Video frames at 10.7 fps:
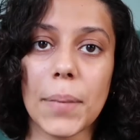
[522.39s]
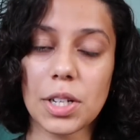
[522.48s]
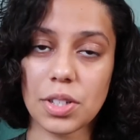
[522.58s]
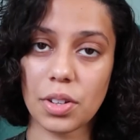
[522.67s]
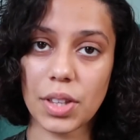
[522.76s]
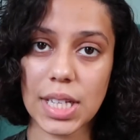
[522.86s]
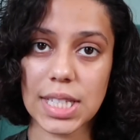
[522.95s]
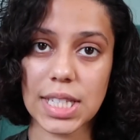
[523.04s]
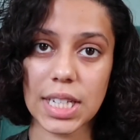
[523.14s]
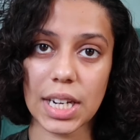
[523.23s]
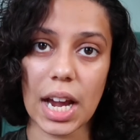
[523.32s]
Personal things
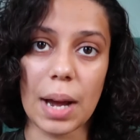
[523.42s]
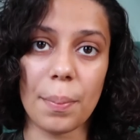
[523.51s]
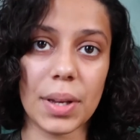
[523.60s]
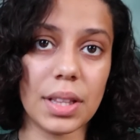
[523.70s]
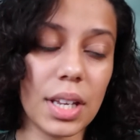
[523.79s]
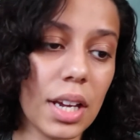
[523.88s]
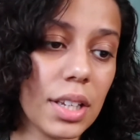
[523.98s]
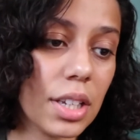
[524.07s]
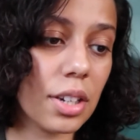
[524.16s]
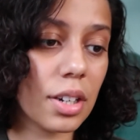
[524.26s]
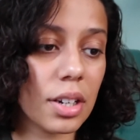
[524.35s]
did happen that
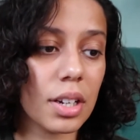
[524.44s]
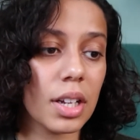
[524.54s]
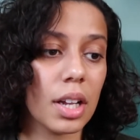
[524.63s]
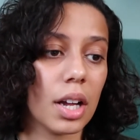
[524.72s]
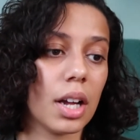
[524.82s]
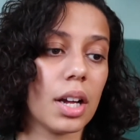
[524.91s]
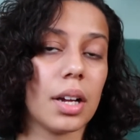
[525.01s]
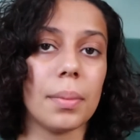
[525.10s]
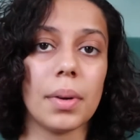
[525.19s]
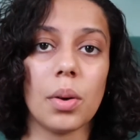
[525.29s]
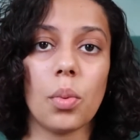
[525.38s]
year
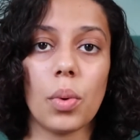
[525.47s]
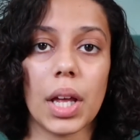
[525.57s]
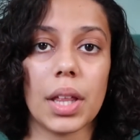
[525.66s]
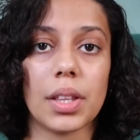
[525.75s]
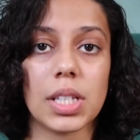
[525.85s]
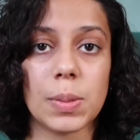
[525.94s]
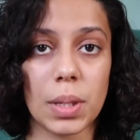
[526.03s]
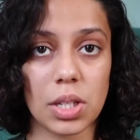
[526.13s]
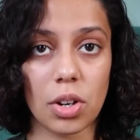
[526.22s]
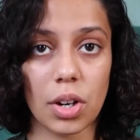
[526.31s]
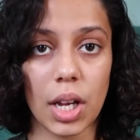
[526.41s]
with
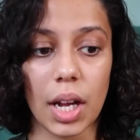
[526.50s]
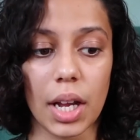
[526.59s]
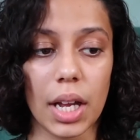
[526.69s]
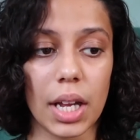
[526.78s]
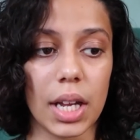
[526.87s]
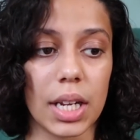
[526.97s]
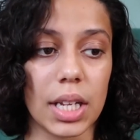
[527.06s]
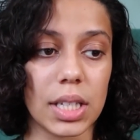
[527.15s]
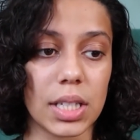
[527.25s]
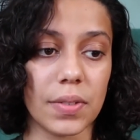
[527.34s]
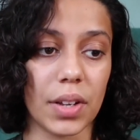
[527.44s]
Spencer and I and
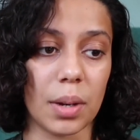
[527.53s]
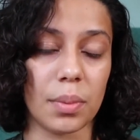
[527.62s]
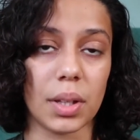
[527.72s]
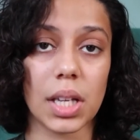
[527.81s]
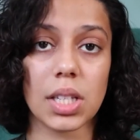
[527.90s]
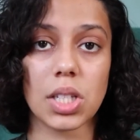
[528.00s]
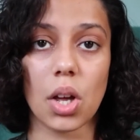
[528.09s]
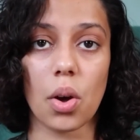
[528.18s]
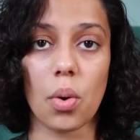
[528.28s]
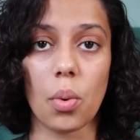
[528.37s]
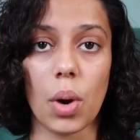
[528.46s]
his family,
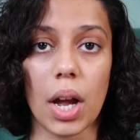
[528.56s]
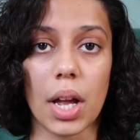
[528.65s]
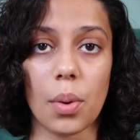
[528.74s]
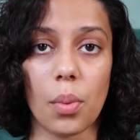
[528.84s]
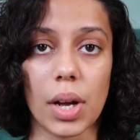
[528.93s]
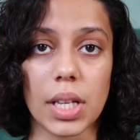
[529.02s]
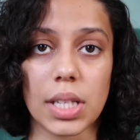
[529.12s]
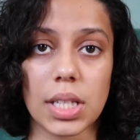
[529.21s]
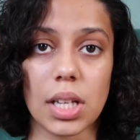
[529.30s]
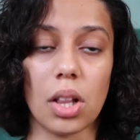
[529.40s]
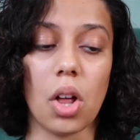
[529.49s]
so it
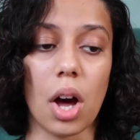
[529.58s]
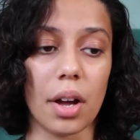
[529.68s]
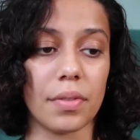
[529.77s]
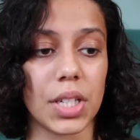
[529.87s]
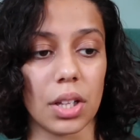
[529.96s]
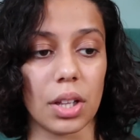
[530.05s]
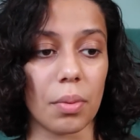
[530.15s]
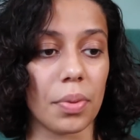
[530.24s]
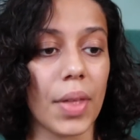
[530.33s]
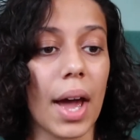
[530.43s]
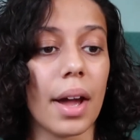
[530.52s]
was a lot of dealing
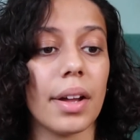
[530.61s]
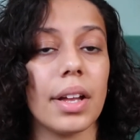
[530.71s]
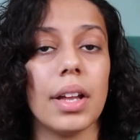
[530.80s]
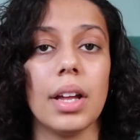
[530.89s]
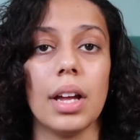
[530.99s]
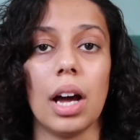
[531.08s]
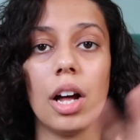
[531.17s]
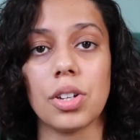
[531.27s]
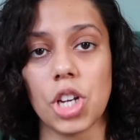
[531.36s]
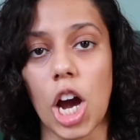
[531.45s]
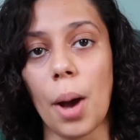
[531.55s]
with that
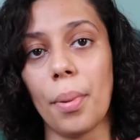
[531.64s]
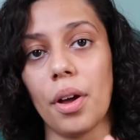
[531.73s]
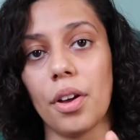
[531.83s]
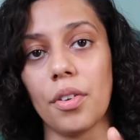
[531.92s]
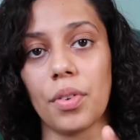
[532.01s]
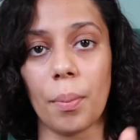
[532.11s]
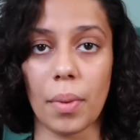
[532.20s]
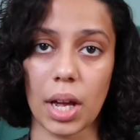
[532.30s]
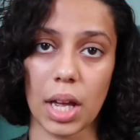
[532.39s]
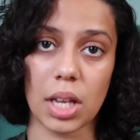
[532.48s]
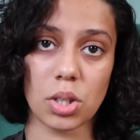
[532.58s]
on top of
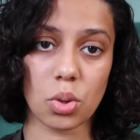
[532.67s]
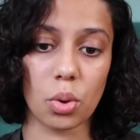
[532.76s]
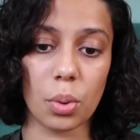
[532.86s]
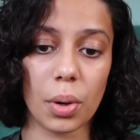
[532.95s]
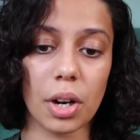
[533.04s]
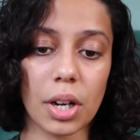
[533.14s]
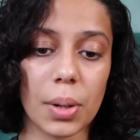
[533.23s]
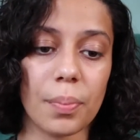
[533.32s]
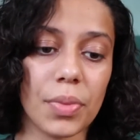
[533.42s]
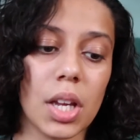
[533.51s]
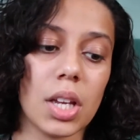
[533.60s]
my schoolwork.
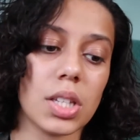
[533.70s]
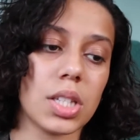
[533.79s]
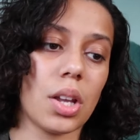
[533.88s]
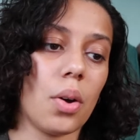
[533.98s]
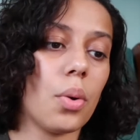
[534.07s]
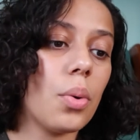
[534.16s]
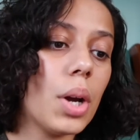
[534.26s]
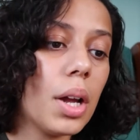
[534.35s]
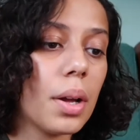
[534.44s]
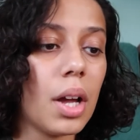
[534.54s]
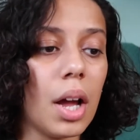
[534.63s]
So
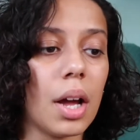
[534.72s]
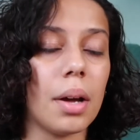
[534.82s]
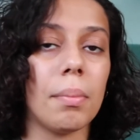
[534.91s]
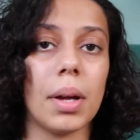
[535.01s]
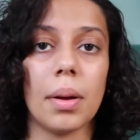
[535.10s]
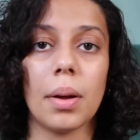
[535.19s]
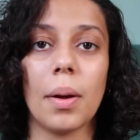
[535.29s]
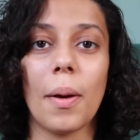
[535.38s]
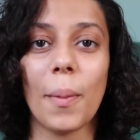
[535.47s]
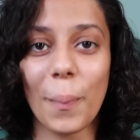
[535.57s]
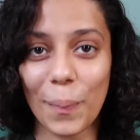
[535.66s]

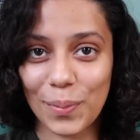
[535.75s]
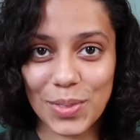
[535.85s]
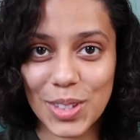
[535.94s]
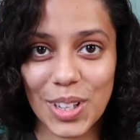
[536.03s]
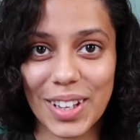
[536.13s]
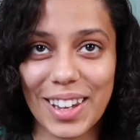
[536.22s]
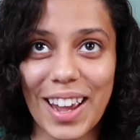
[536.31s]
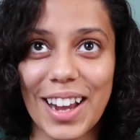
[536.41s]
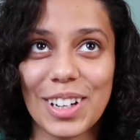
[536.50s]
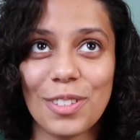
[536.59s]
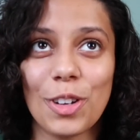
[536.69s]

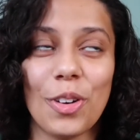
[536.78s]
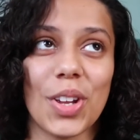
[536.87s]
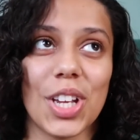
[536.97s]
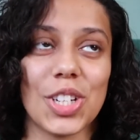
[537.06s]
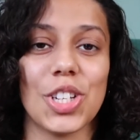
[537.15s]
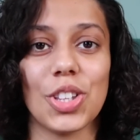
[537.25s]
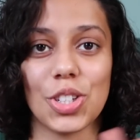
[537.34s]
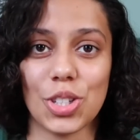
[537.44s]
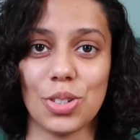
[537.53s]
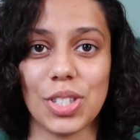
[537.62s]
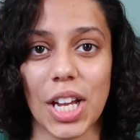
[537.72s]
kind of going into the
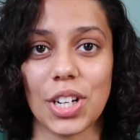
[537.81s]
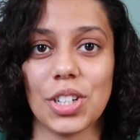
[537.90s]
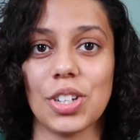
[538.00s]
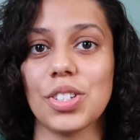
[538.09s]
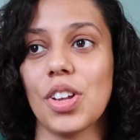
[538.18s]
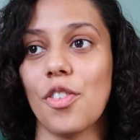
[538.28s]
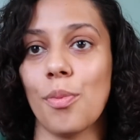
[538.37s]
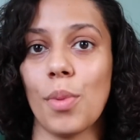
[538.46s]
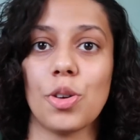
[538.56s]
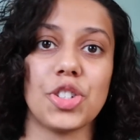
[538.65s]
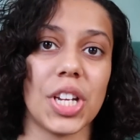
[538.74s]
two sectors of
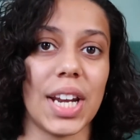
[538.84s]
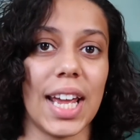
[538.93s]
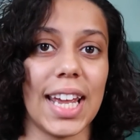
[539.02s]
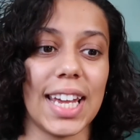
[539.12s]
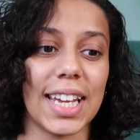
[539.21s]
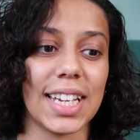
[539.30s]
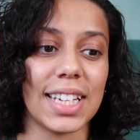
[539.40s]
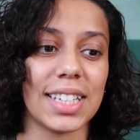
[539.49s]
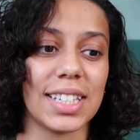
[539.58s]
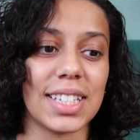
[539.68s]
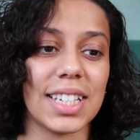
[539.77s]
motion
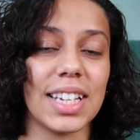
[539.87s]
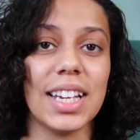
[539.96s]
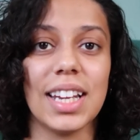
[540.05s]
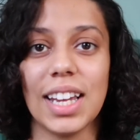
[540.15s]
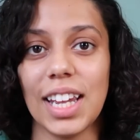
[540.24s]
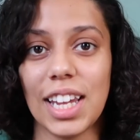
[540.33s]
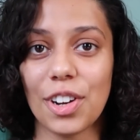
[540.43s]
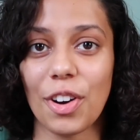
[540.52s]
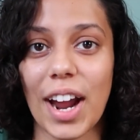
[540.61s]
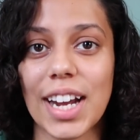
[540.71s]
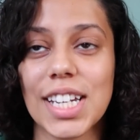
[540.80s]
and
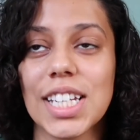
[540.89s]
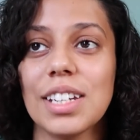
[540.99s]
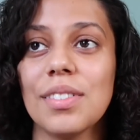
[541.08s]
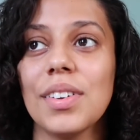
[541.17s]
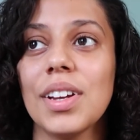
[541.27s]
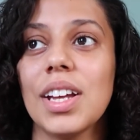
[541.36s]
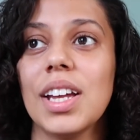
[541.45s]
interactive.